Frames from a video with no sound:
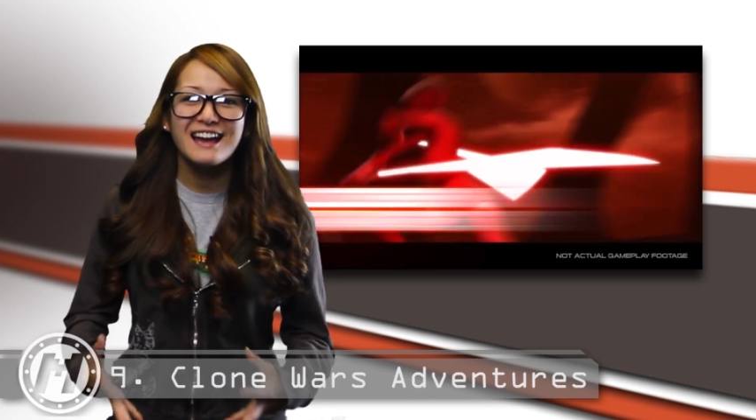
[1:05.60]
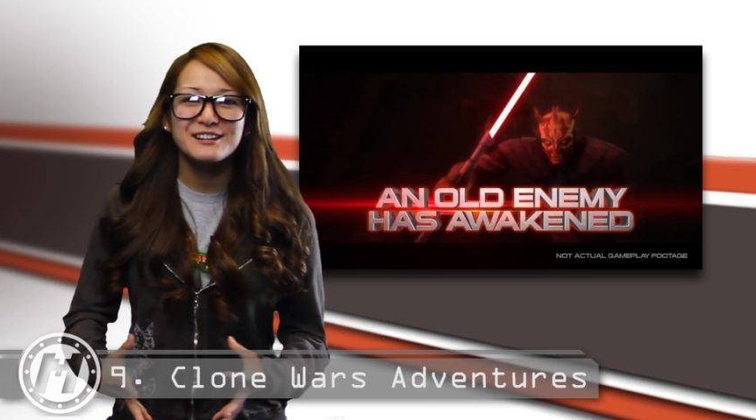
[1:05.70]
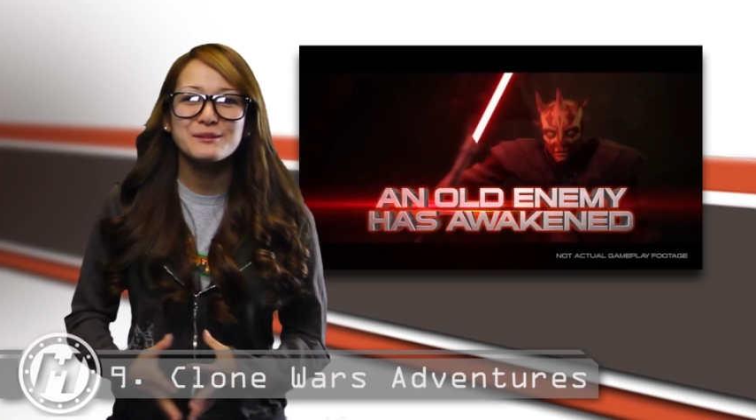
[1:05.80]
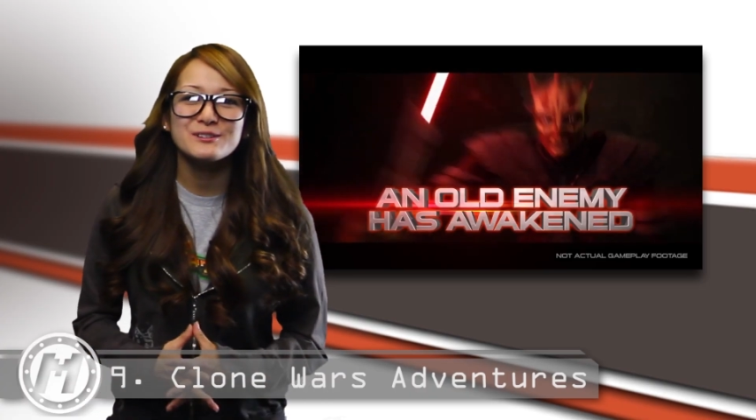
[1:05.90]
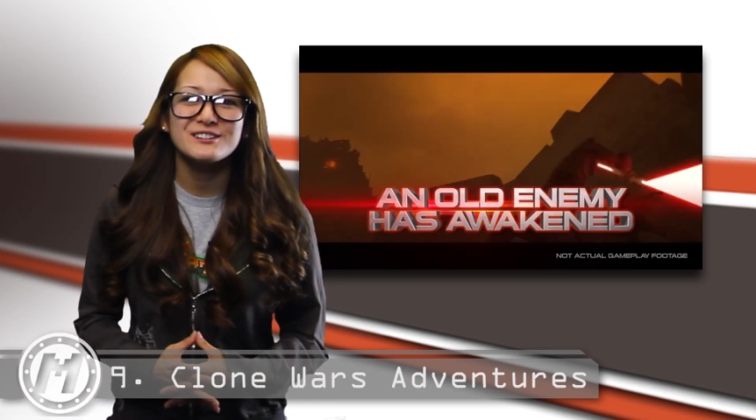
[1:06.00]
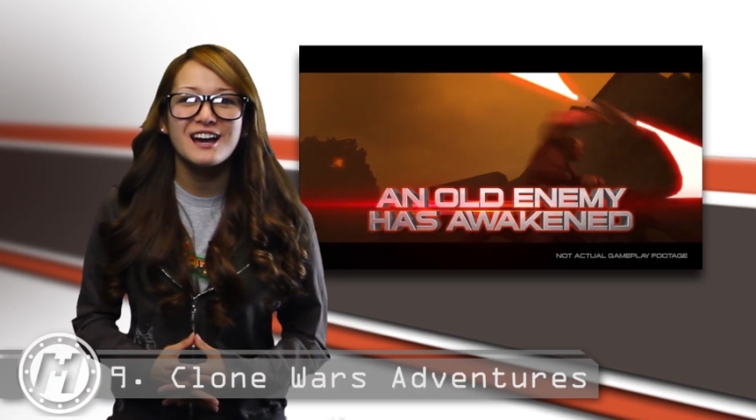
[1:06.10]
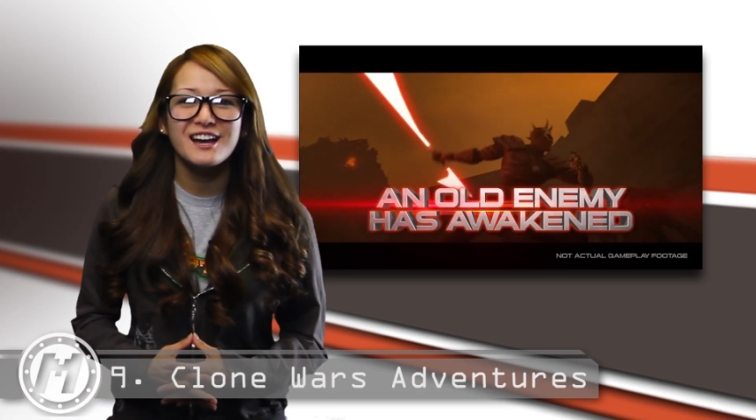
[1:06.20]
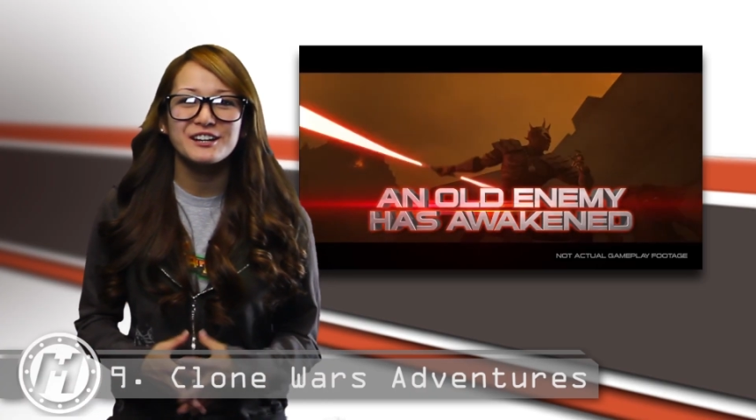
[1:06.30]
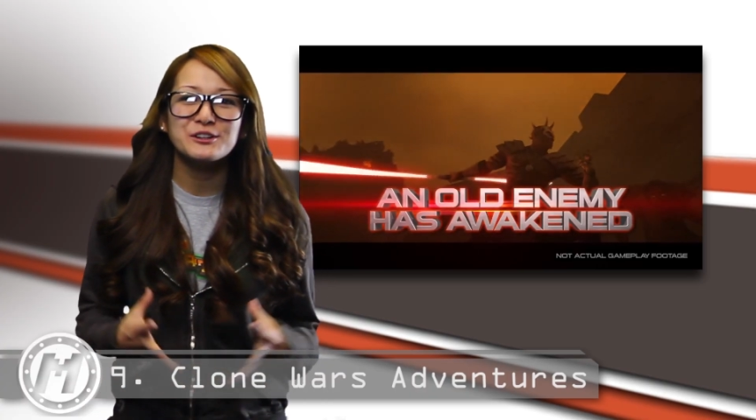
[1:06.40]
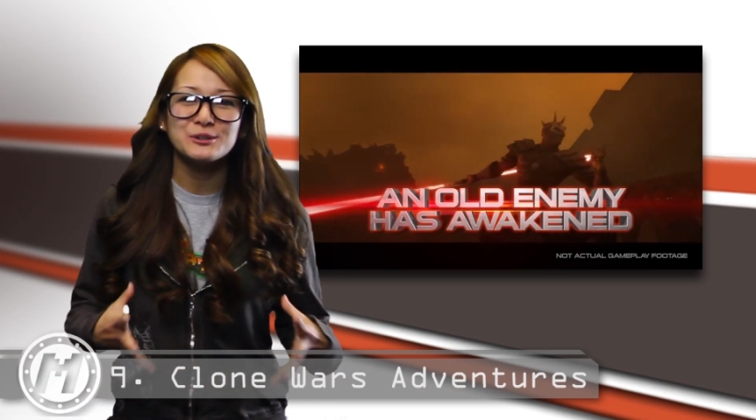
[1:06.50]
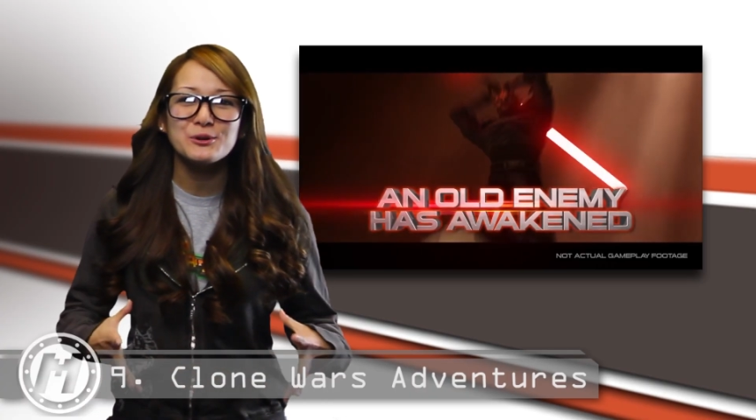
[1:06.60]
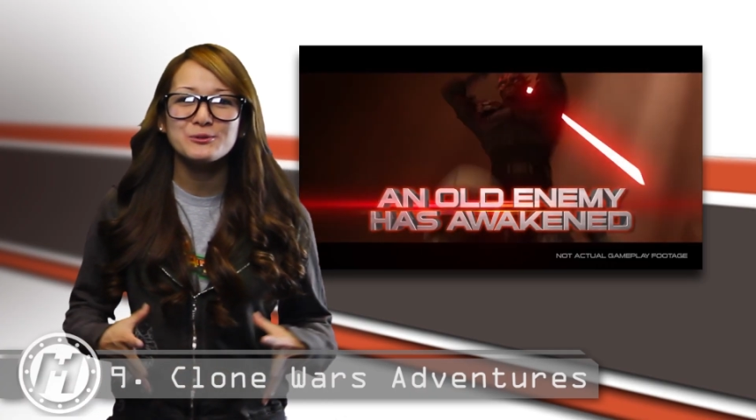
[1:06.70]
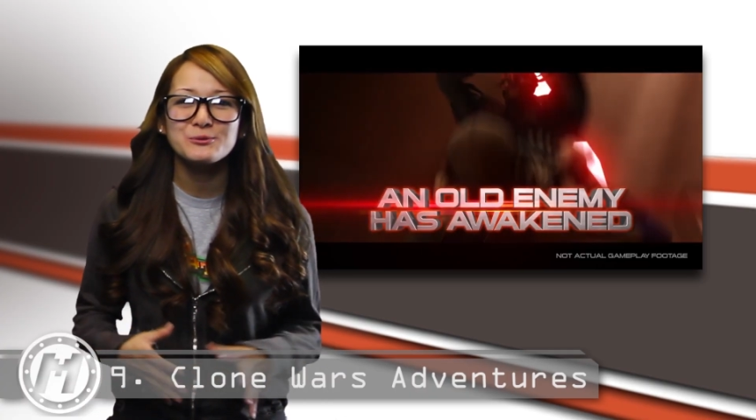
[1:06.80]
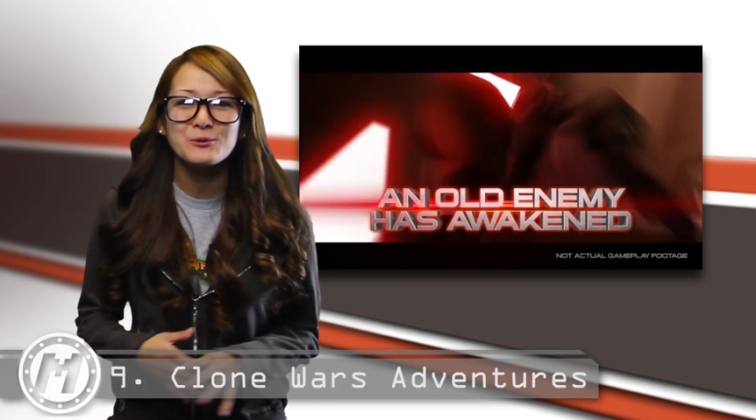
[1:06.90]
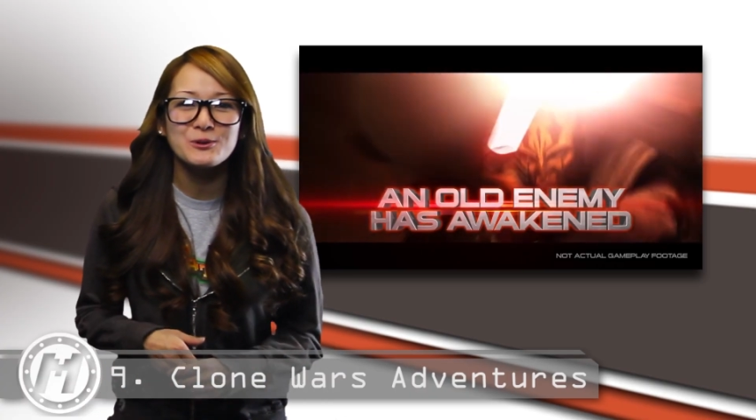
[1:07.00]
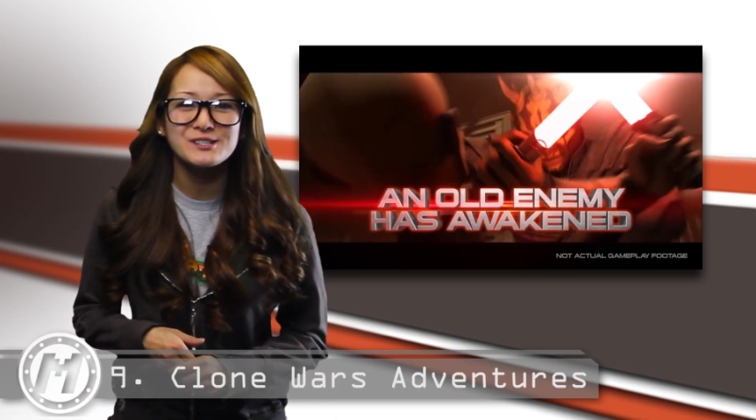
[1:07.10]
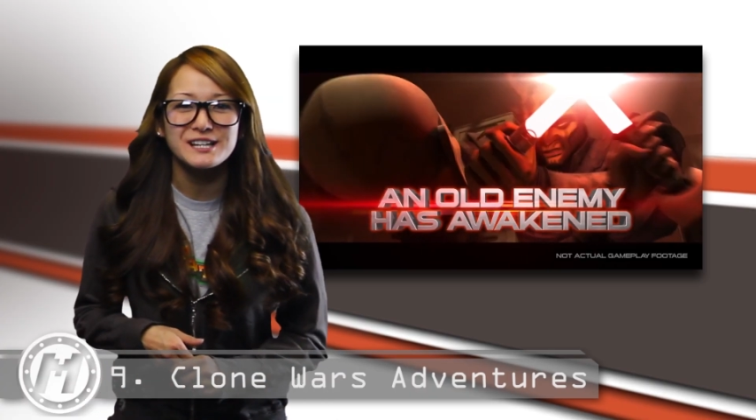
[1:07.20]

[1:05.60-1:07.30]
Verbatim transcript: At number nine, Clone Wars